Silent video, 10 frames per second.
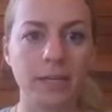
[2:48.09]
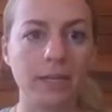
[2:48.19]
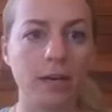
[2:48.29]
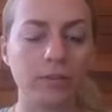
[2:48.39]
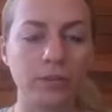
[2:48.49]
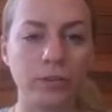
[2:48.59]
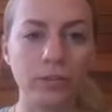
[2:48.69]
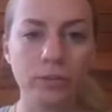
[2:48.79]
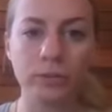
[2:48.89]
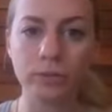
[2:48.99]
I cover
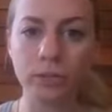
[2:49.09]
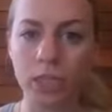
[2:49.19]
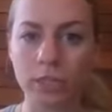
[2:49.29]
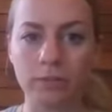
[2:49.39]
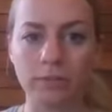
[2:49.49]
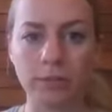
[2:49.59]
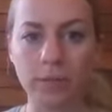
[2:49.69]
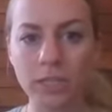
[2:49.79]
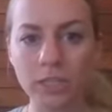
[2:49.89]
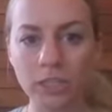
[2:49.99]
new nutrition
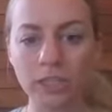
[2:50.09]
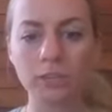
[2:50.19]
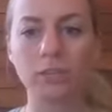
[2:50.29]
information,